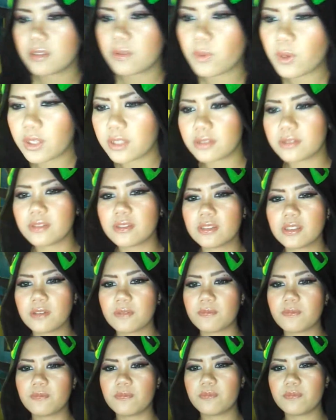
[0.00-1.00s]
Well, the
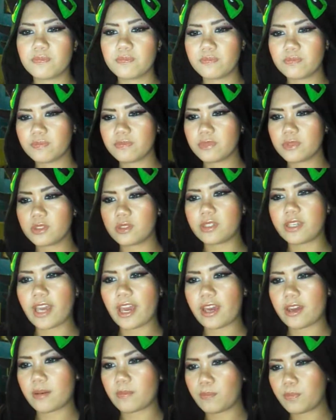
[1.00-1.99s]

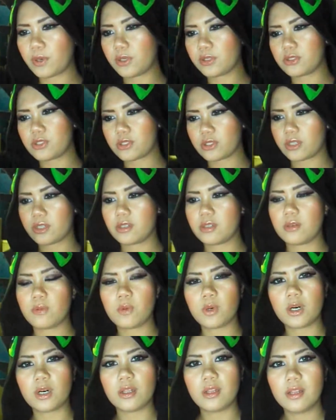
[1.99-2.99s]
gang poster on the
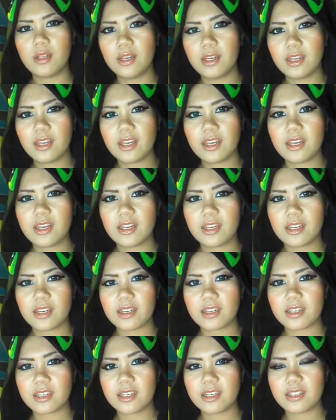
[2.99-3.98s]
wall.
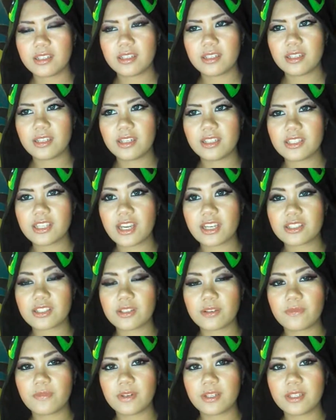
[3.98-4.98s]
It is
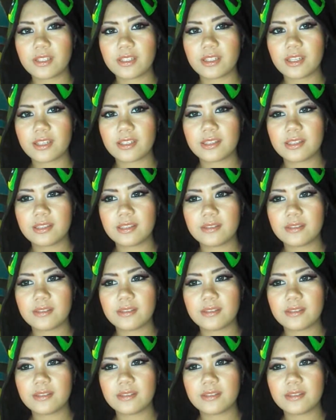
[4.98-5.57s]
actually funny, like